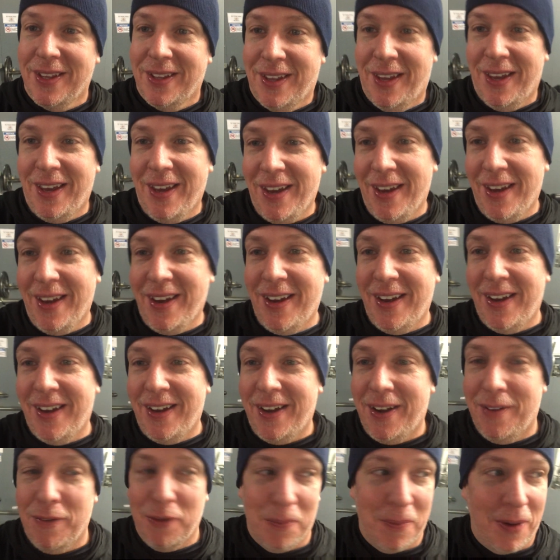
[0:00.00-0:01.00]

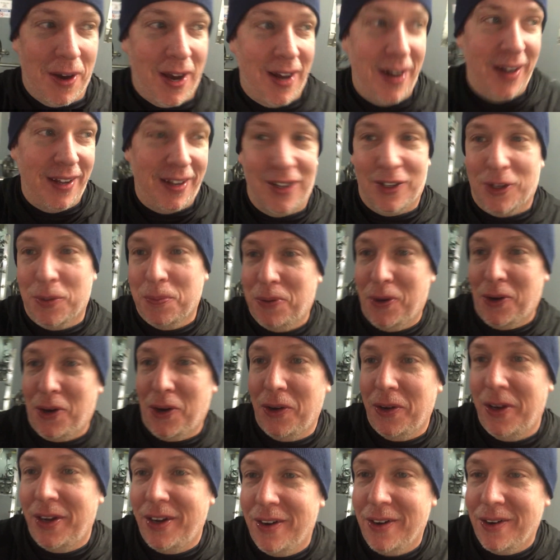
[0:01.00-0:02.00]
Hey everybody, it's
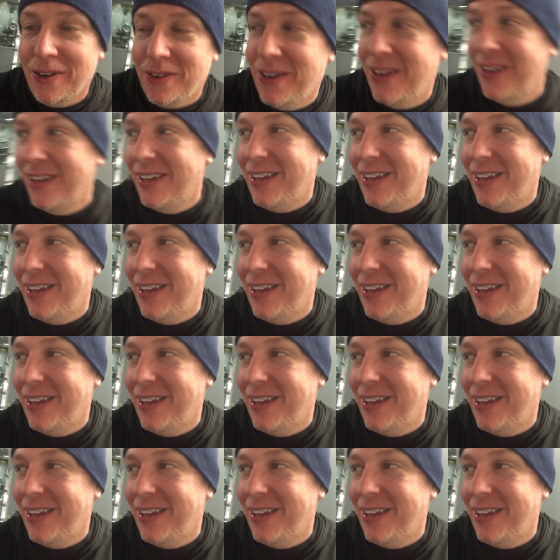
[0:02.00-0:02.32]
Paul here,